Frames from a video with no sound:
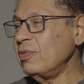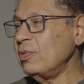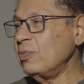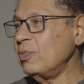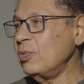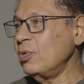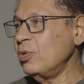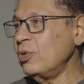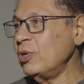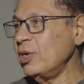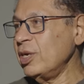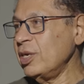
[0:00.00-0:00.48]
a
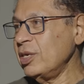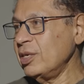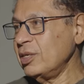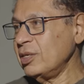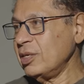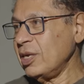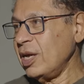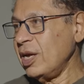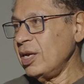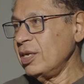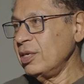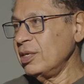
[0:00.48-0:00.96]
war
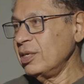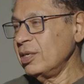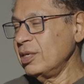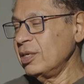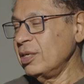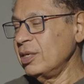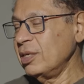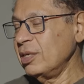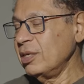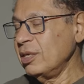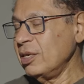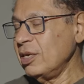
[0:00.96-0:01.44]
inside,
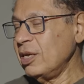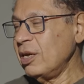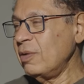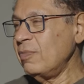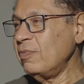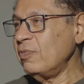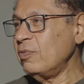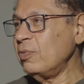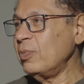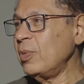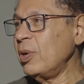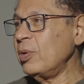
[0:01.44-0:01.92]
come
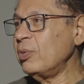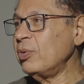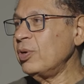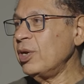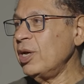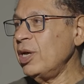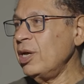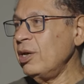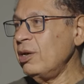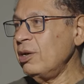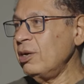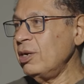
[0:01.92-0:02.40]
from our
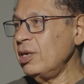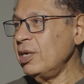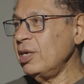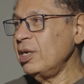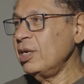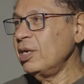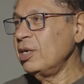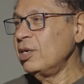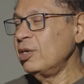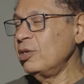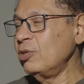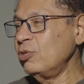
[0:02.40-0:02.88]
early
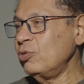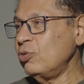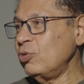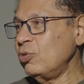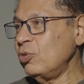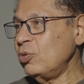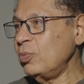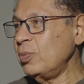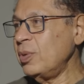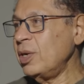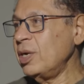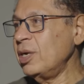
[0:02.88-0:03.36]

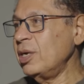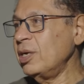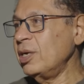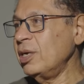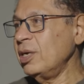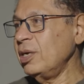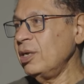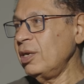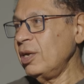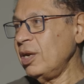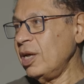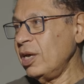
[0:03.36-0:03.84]
trauma
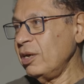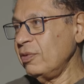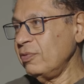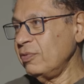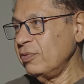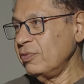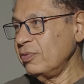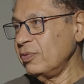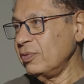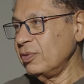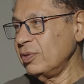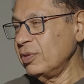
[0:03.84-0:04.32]
in life,
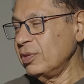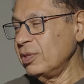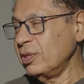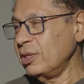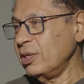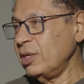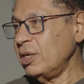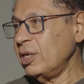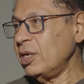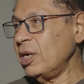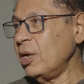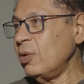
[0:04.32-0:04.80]

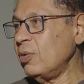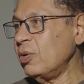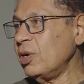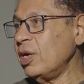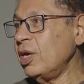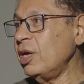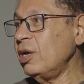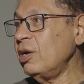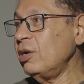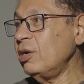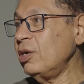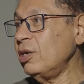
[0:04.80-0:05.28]
and our
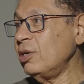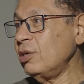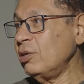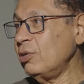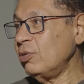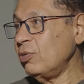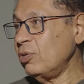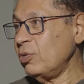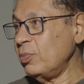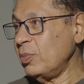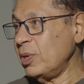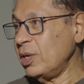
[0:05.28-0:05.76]
early
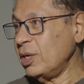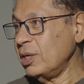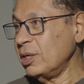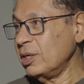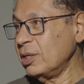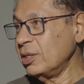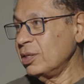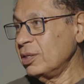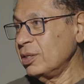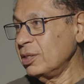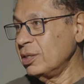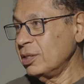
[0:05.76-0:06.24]
trauma
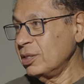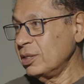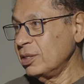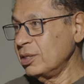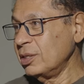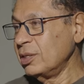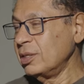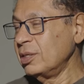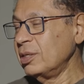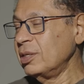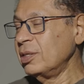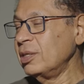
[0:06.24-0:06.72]

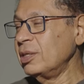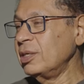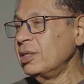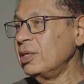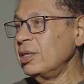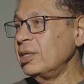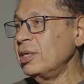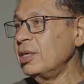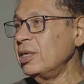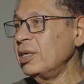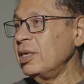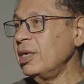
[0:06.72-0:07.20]

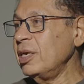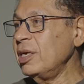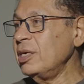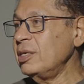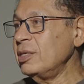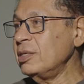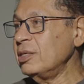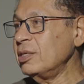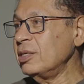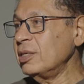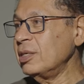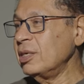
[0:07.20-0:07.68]

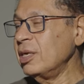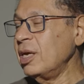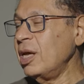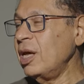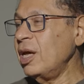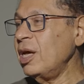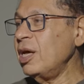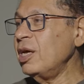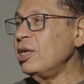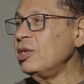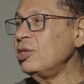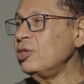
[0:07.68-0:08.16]
is
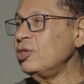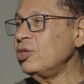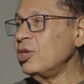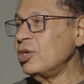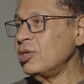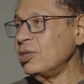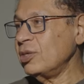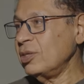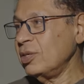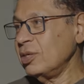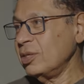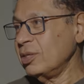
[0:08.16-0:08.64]

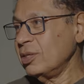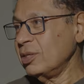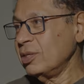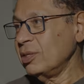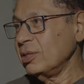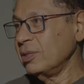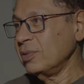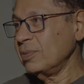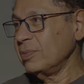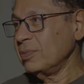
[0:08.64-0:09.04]
injustice.